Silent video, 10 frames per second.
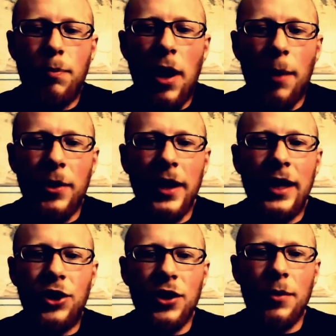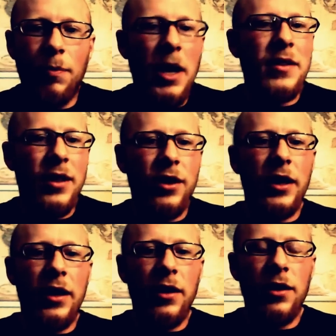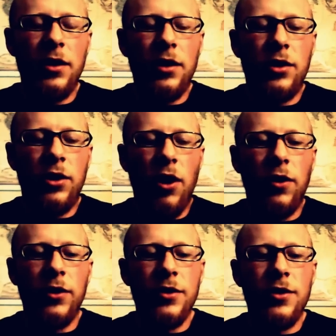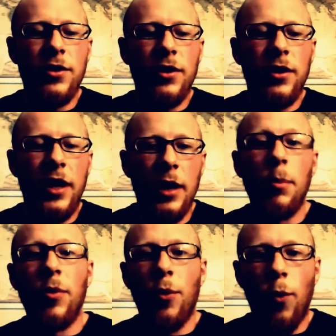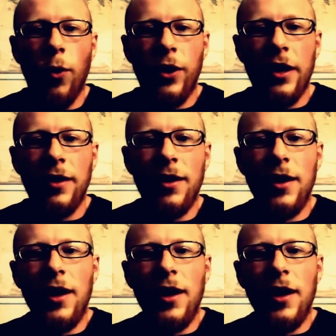population basically calls him the warden,